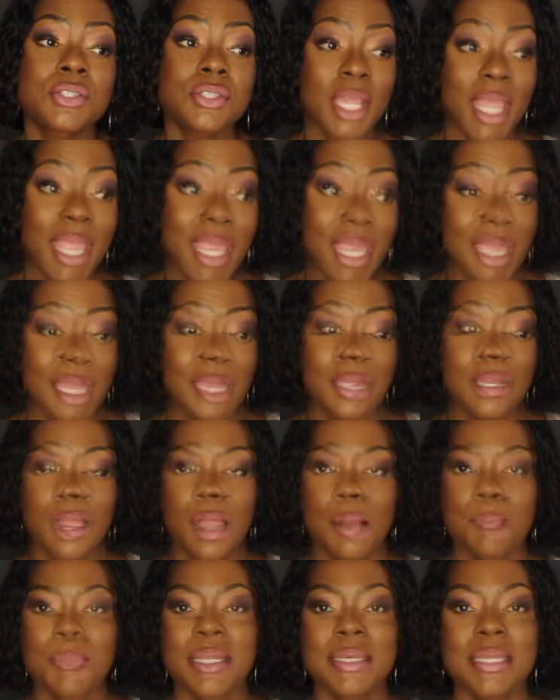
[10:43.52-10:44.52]
And
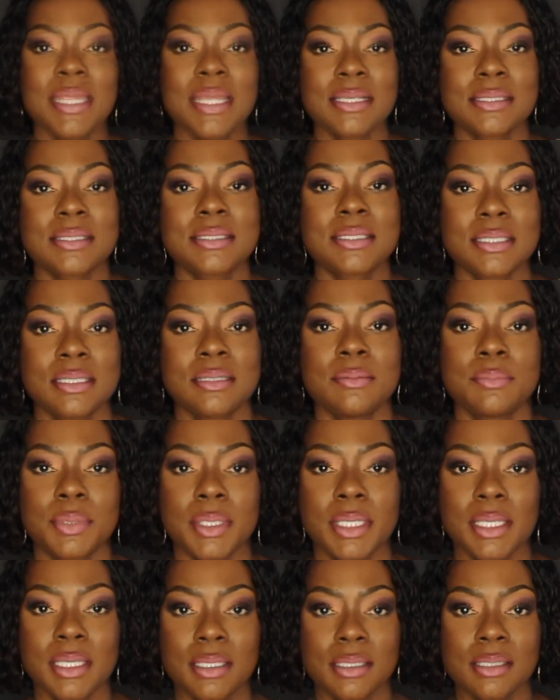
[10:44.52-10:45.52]
my next tip
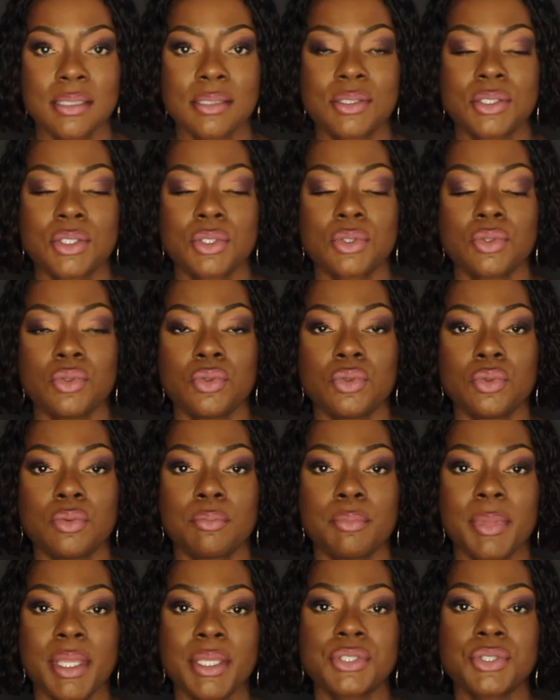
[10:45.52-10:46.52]
is to
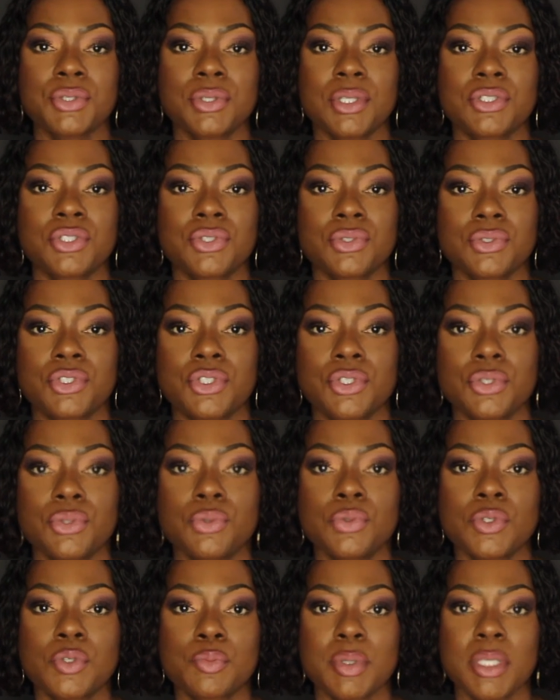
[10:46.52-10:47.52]
make sure that you
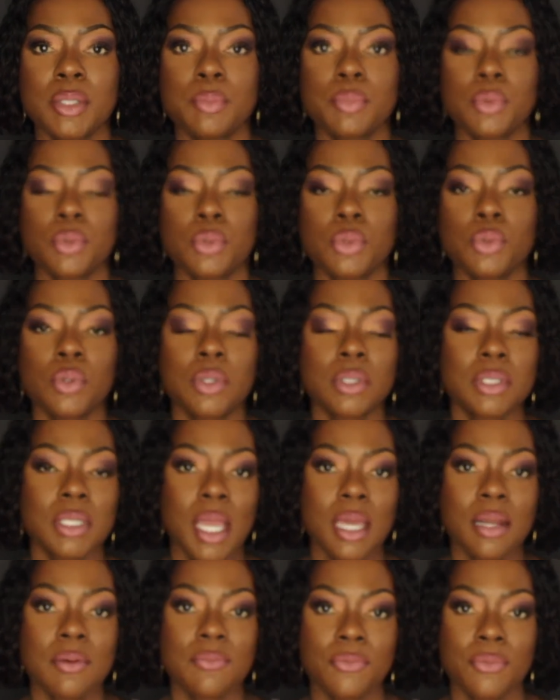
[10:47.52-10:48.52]
choose people who are
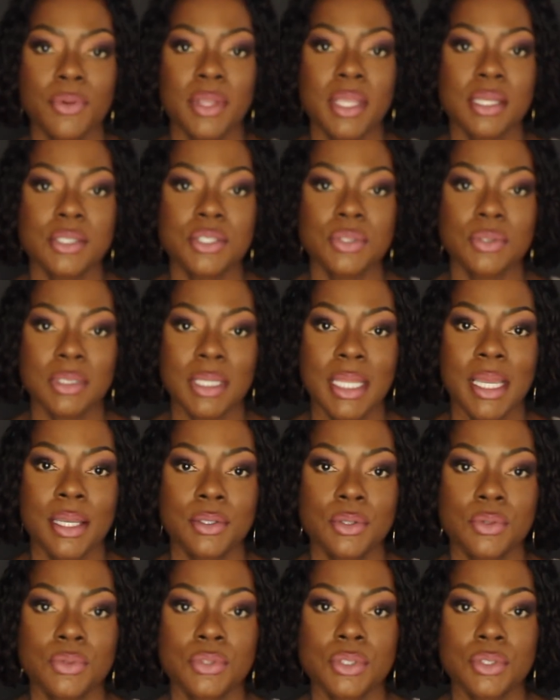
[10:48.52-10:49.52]
not afraid to
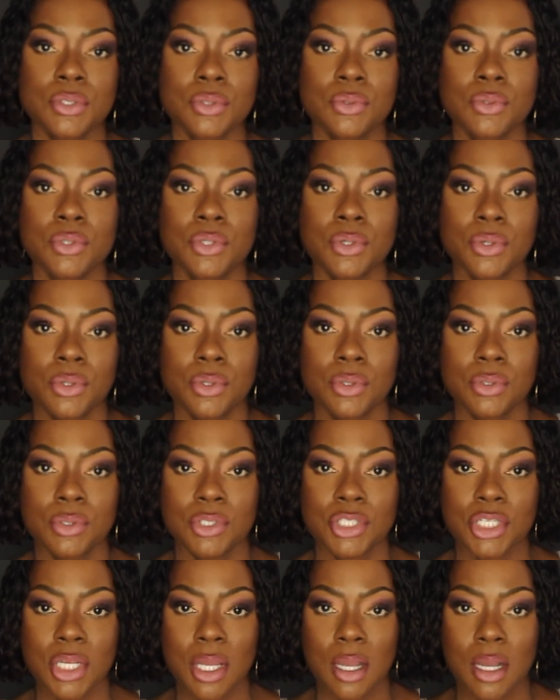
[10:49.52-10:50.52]
allow you to do your
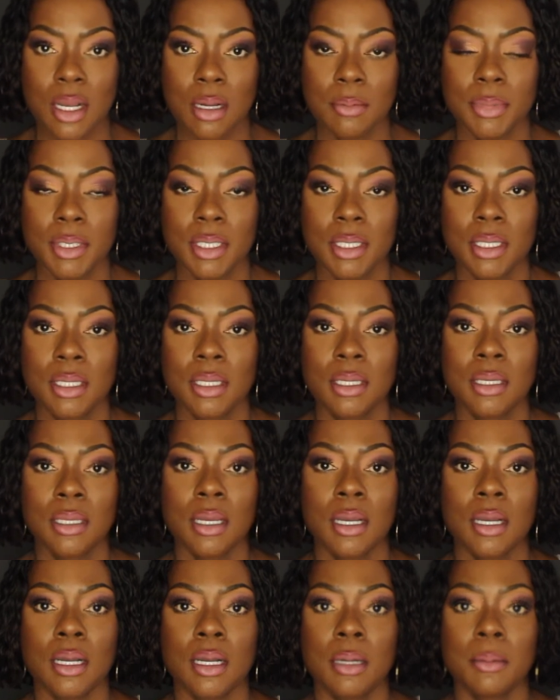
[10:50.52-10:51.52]
job,
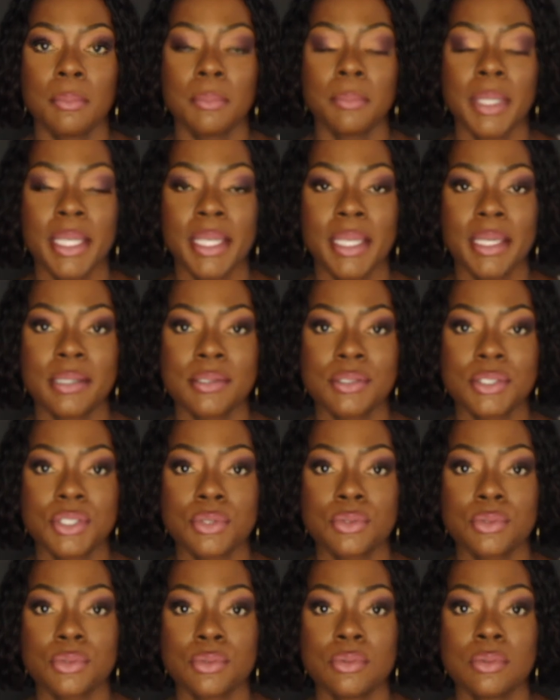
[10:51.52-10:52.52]
and
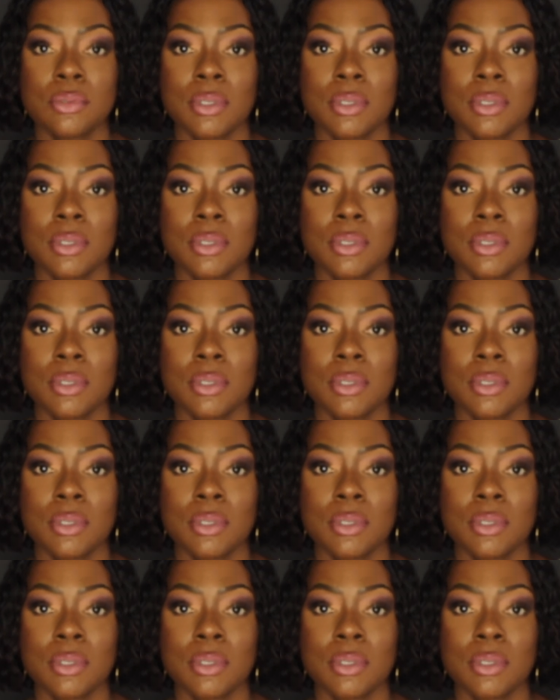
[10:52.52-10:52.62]
to